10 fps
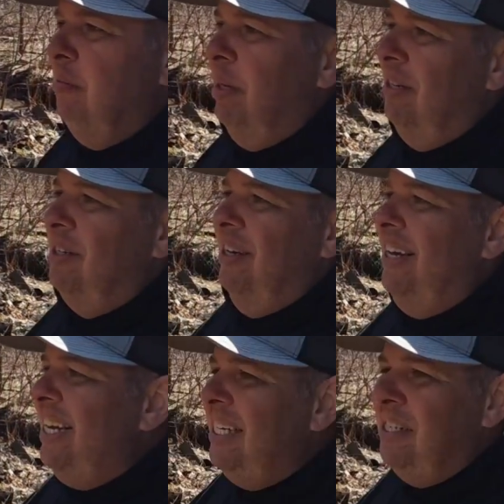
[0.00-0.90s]
because
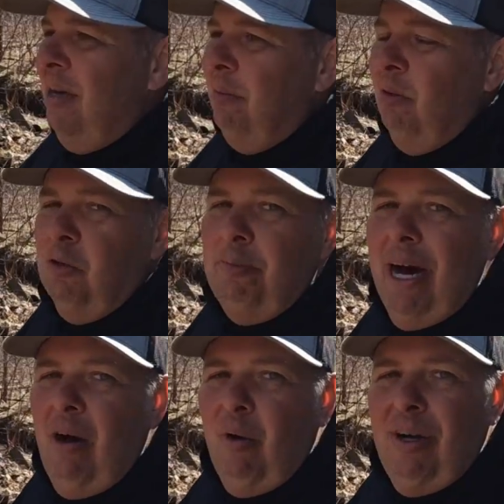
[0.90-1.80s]
anytime you lose
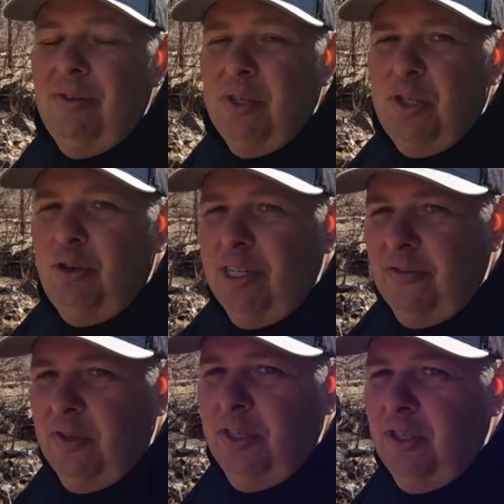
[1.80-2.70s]
power, it's a
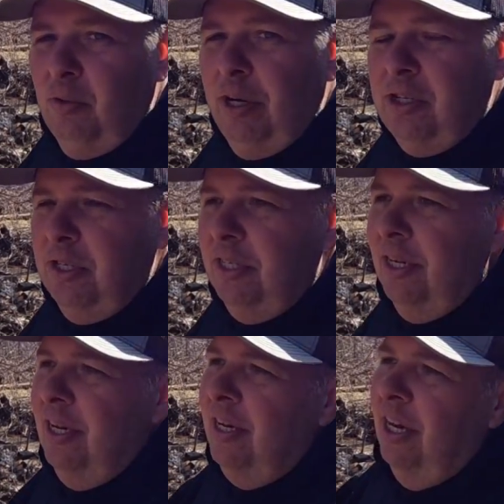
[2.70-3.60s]
stressful situation.